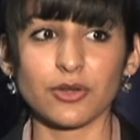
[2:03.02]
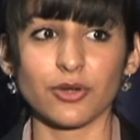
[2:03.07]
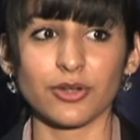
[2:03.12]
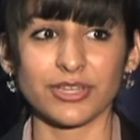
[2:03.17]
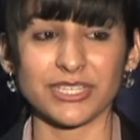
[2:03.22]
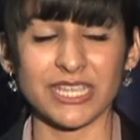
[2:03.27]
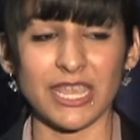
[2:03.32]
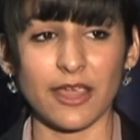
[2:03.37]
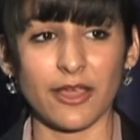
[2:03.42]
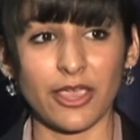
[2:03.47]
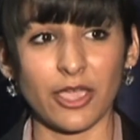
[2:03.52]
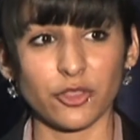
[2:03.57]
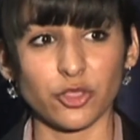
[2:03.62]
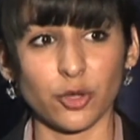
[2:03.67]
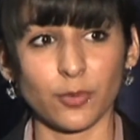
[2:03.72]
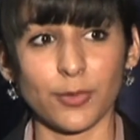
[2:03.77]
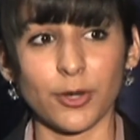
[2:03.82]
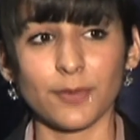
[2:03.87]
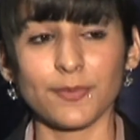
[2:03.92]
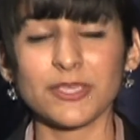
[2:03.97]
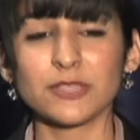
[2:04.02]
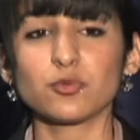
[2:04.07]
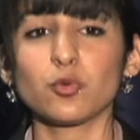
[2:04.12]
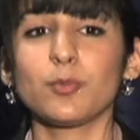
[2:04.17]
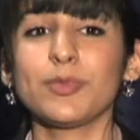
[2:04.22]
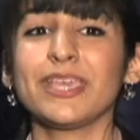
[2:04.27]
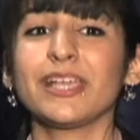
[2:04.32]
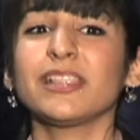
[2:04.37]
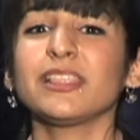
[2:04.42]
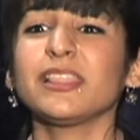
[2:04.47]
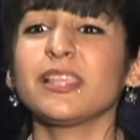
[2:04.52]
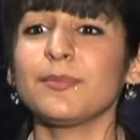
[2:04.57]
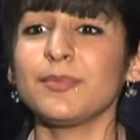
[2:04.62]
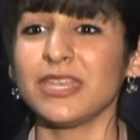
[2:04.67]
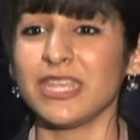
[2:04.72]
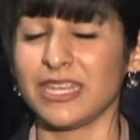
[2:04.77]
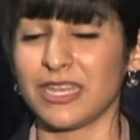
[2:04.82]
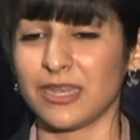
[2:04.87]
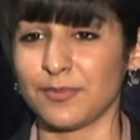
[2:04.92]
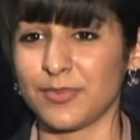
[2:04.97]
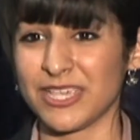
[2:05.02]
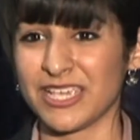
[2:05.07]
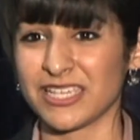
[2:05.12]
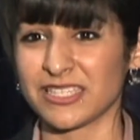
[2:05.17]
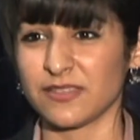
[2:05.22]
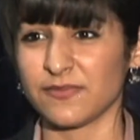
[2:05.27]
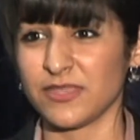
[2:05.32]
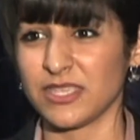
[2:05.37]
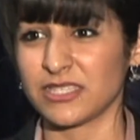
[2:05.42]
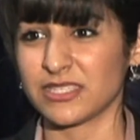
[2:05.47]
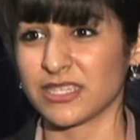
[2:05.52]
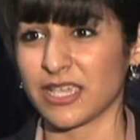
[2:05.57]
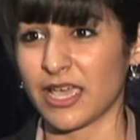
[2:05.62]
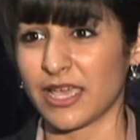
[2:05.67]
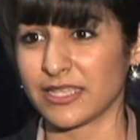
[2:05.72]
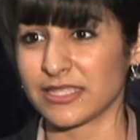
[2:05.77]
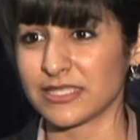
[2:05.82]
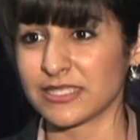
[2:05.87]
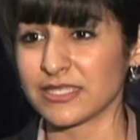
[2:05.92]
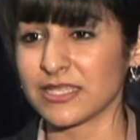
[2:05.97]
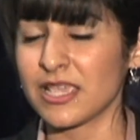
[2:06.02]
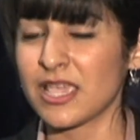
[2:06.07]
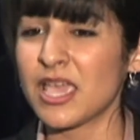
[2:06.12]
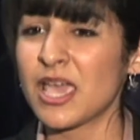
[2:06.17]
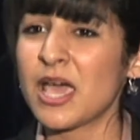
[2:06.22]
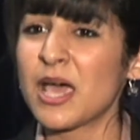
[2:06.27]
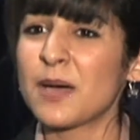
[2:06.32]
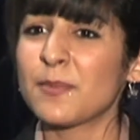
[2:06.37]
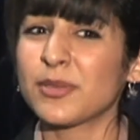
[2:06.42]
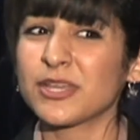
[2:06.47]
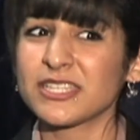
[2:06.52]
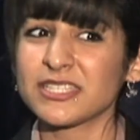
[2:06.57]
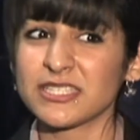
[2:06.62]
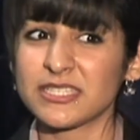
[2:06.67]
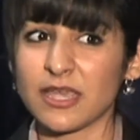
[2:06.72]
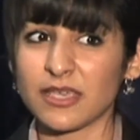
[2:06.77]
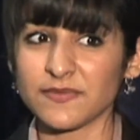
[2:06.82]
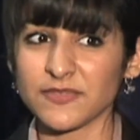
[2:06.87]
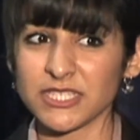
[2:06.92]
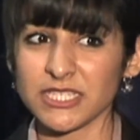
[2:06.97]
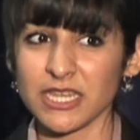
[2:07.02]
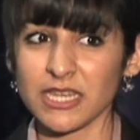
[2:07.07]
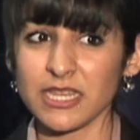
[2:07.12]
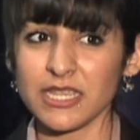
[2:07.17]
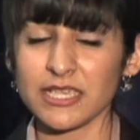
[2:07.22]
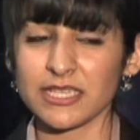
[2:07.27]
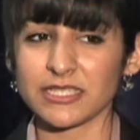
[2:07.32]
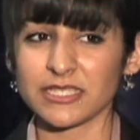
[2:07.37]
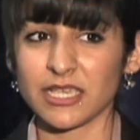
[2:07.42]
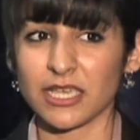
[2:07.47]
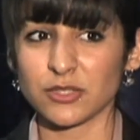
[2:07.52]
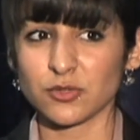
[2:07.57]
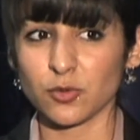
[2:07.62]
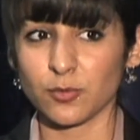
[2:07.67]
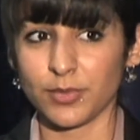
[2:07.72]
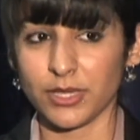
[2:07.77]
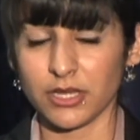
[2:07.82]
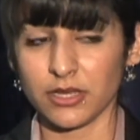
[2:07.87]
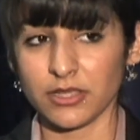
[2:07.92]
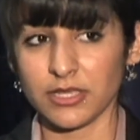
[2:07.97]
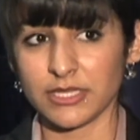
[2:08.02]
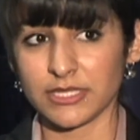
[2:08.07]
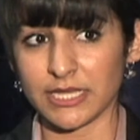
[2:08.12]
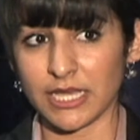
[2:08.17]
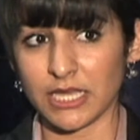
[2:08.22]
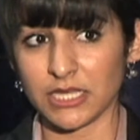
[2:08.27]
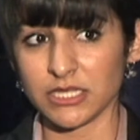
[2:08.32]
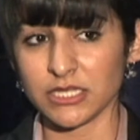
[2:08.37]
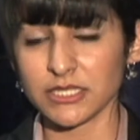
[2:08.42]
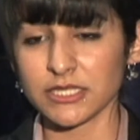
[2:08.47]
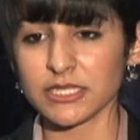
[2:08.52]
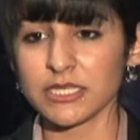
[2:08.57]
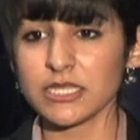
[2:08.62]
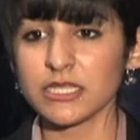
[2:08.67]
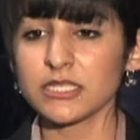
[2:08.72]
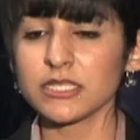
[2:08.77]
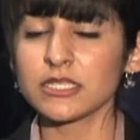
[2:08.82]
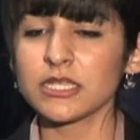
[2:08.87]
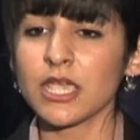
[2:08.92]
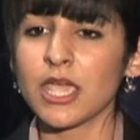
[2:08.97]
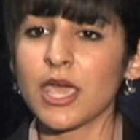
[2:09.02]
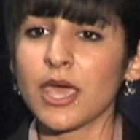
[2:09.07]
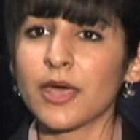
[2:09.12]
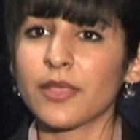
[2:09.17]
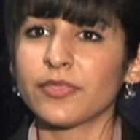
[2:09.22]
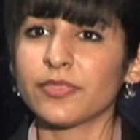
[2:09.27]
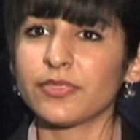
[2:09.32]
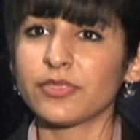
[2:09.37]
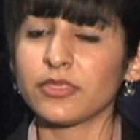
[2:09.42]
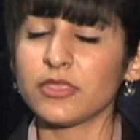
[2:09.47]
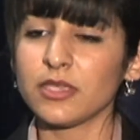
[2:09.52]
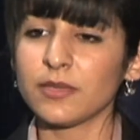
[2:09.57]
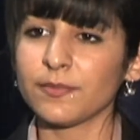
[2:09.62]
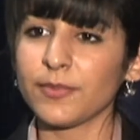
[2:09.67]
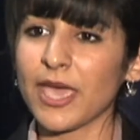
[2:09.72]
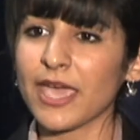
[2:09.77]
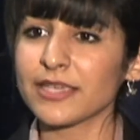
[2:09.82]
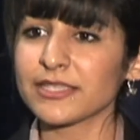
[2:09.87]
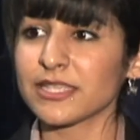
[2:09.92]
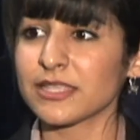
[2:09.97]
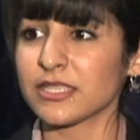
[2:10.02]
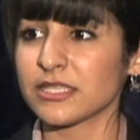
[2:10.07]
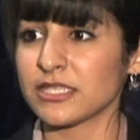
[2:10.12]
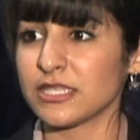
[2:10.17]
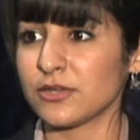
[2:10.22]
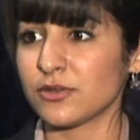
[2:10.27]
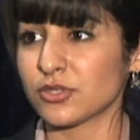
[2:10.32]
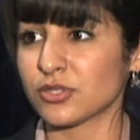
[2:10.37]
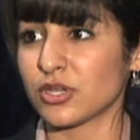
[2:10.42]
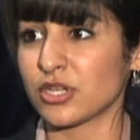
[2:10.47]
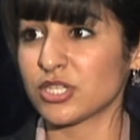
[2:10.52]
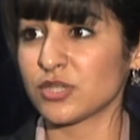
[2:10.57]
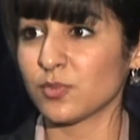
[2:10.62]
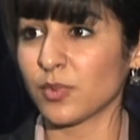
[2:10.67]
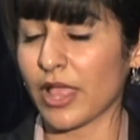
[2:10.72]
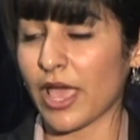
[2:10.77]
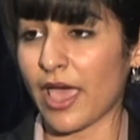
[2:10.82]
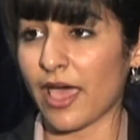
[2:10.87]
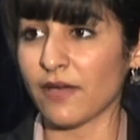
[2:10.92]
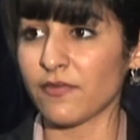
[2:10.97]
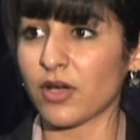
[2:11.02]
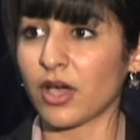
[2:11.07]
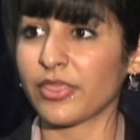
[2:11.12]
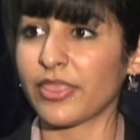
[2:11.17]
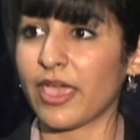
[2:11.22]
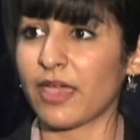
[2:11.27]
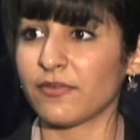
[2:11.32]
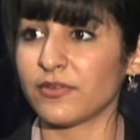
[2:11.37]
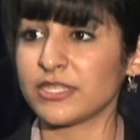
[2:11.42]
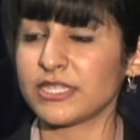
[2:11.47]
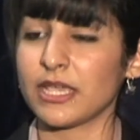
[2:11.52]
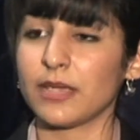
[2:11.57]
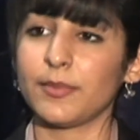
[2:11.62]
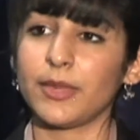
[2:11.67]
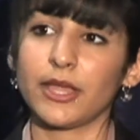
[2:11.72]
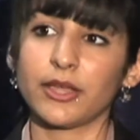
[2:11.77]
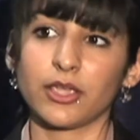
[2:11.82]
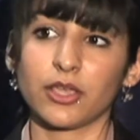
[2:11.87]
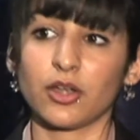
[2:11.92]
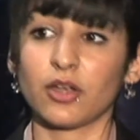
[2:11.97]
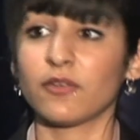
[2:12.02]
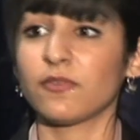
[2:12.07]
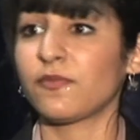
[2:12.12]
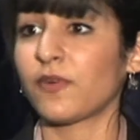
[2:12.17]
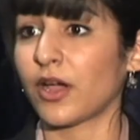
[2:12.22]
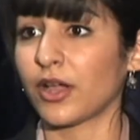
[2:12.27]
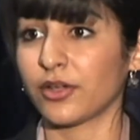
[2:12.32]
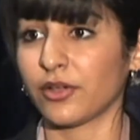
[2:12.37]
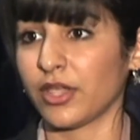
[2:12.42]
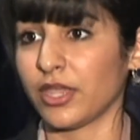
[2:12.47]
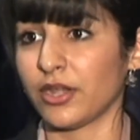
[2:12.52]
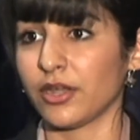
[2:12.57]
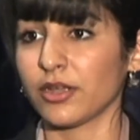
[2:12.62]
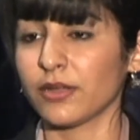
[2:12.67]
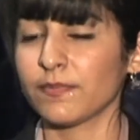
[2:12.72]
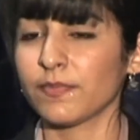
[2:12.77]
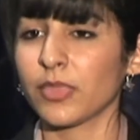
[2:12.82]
in order to carry out their purpose will be eliminated because of these cuts. But as devastating as cuts will be to these agencies, the impacts that the sequestration will have on the everyday American are far greater.